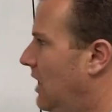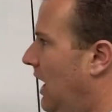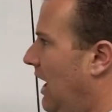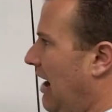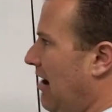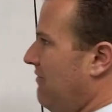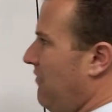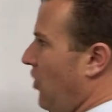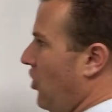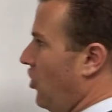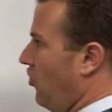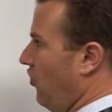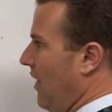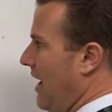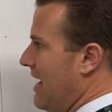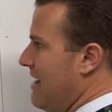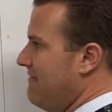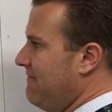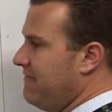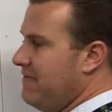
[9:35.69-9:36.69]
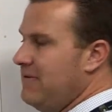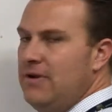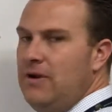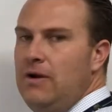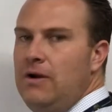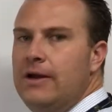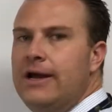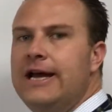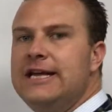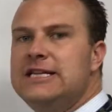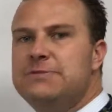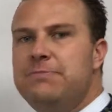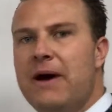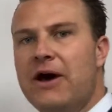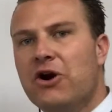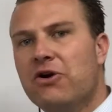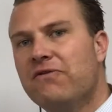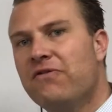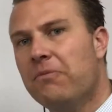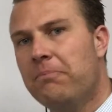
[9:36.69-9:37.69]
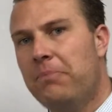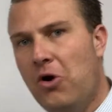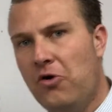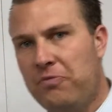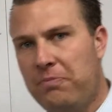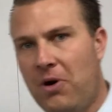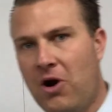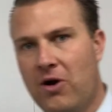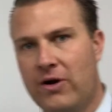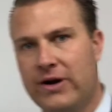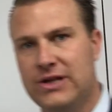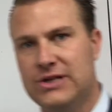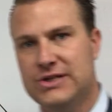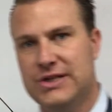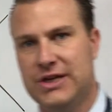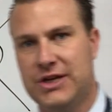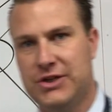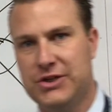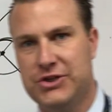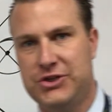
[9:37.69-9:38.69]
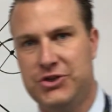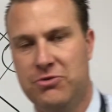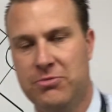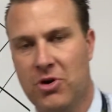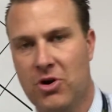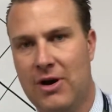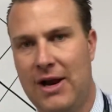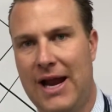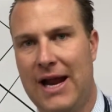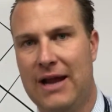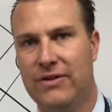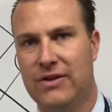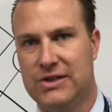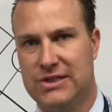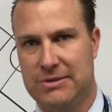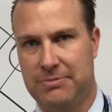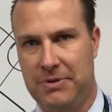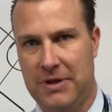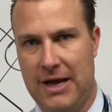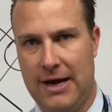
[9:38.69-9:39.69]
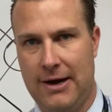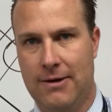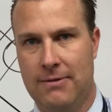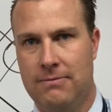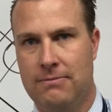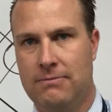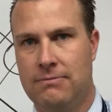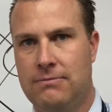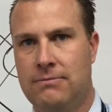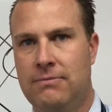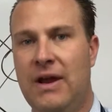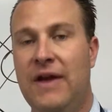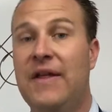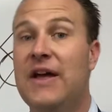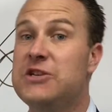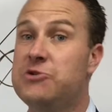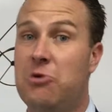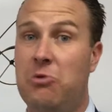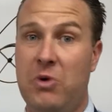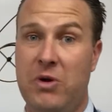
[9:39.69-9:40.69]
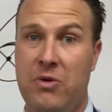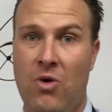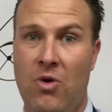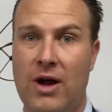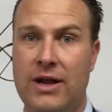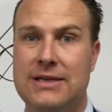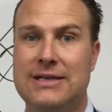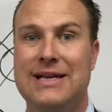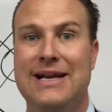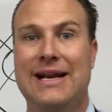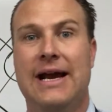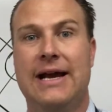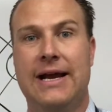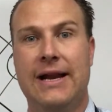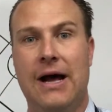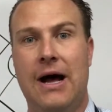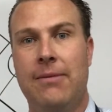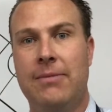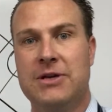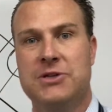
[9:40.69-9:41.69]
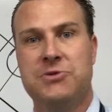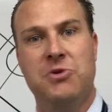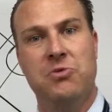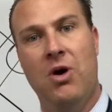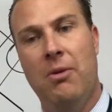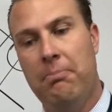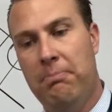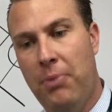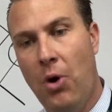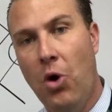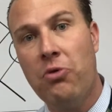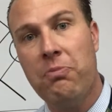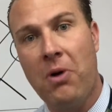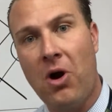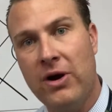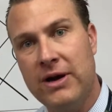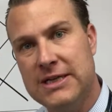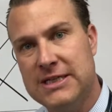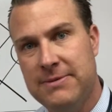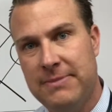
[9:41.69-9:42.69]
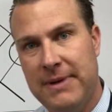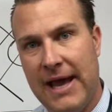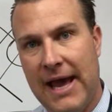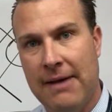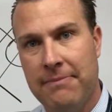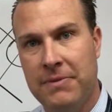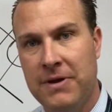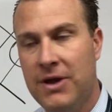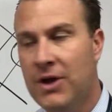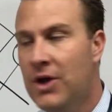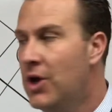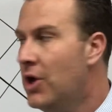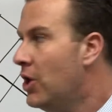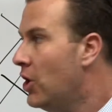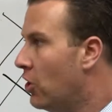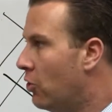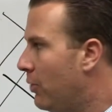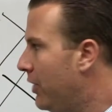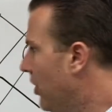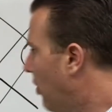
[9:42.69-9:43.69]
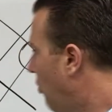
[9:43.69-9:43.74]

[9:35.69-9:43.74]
of our graph, it's better for both parties, the consumer and the supplier. And that's what we want in economics. We want both parties to be happy. We